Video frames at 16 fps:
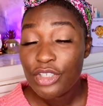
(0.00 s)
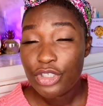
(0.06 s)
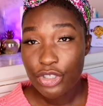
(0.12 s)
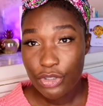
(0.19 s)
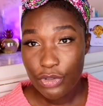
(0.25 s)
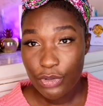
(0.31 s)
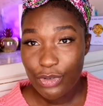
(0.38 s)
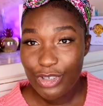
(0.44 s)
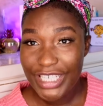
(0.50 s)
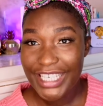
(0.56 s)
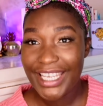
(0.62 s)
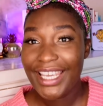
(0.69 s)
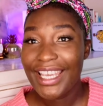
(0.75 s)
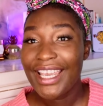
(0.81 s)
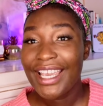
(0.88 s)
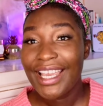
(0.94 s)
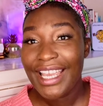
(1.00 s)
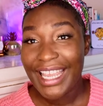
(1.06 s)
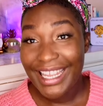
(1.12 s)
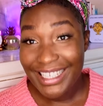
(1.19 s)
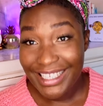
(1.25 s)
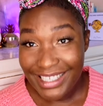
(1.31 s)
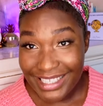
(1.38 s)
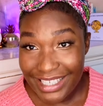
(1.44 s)
surely
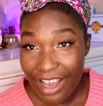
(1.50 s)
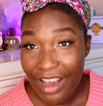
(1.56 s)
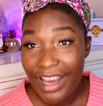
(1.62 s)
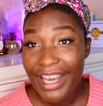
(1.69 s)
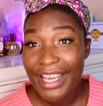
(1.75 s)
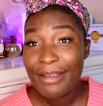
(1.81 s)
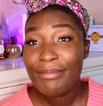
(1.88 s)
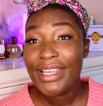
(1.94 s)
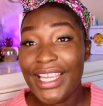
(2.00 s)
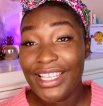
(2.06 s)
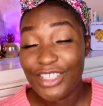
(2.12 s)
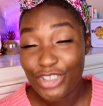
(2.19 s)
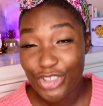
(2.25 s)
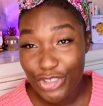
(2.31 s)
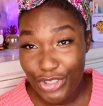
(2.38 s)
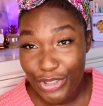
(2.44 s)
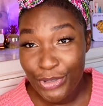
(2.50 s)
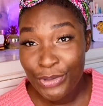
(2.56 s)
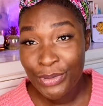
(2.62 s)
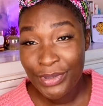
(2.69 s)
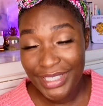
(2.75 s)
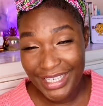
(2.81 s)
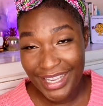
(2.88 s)
in time, in due